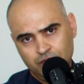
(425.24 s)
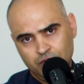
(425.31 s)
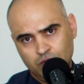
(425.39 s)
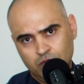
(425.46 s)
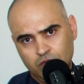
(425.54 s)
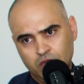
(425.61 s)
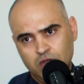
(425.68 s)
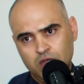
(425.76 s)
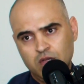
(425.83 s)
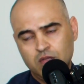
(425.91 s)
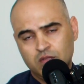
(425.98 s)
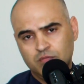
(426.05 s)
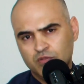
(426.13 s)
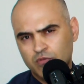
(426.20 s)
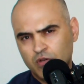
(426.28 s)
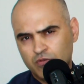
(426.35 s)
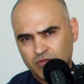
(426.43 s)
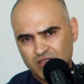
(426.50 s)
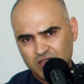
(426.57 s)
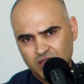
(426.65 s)
for the
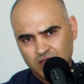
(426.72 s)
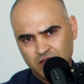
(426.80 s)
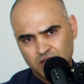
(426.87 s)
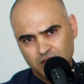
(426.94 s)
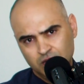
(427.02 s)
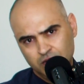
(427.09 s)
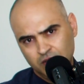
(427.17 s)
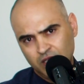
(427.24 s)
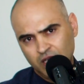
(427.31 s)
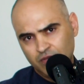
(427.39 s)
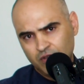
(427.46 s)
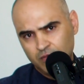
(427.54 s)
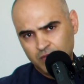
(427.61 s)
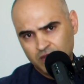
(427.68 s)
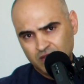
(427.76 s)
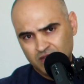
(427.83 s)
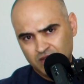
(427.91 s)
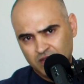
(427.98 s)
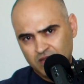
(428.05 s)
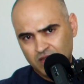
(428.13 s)
bureaucracy and the government
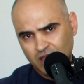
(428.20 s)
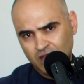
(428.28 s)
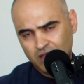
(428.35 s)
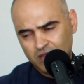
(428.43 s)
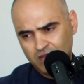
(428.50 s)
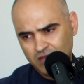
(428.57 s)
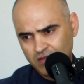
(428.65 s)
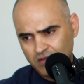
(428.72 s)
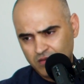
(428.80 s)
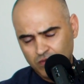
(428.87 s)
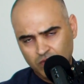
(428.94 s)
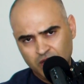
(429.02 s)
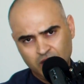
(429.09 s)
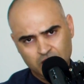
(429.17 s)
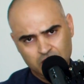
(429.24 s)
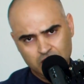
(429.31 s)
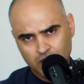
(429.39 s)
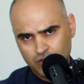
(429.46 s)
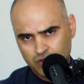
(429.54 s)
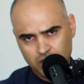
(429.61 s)
and the state's
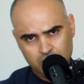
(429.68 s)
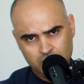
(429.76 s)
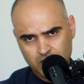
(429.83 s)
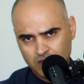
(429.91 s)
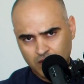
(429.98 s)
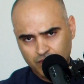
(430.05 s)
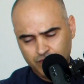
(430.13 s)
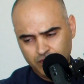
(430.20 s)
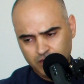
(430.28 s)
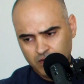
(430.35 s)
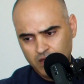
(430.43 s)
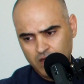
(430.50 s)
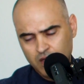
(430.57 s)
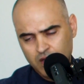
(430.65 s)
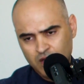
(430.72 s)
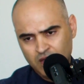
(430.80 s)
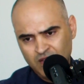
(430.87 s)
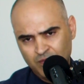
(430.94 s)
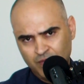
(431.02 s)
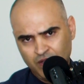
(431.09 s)
organization stuff and
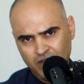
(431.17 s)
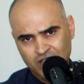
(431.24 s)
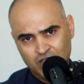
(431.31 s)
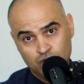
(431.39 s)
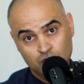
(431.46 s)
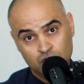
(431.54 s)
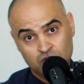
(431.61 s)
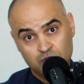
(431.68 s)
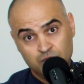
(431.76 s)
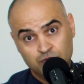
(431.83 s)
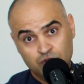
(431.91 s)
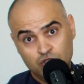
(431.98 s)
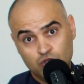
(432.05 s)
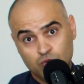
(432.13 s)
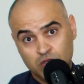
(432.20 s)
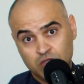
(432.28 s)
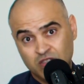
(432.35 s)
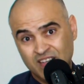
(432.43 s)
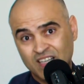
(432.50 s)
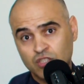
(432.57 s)
but it's not a spiritual
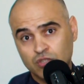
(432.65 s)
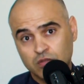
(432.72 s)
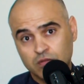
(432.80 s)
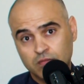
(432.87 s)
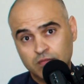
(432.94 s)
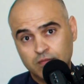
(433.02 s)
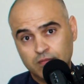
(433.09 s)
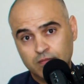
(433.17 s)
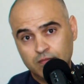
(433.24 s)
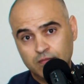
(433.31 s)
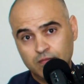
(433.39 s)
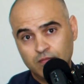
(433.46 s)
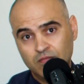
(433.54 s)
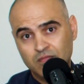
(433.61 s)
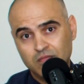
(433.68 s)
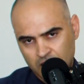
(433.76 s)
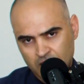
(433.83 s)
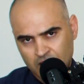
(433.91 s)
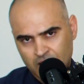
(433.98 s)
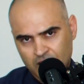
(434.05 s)
connection however
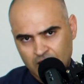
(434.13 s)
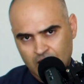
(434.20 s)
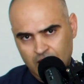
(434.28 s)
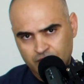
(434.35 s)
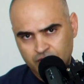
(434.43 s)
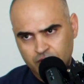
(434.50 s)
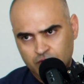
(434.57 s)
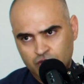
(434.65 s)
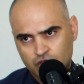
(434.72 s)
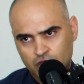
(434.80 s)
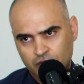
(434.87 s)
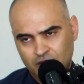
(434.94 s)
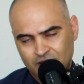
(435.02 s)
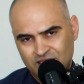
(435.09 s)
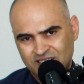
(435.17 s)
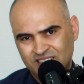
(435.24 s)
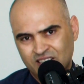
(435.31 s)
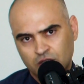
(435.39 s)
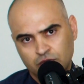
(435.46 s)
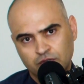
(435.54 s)
after achieving this
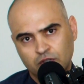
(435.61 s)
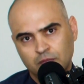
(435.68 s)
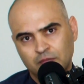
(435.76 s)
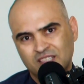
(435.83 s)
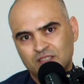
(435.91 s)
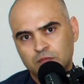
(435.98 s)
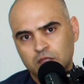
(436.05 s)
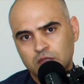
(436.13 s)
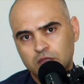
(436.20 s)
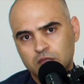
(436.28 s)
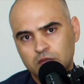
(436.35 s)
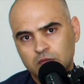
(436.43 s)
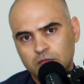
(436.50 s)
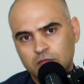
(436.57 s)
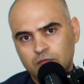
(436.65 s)
kind of commitment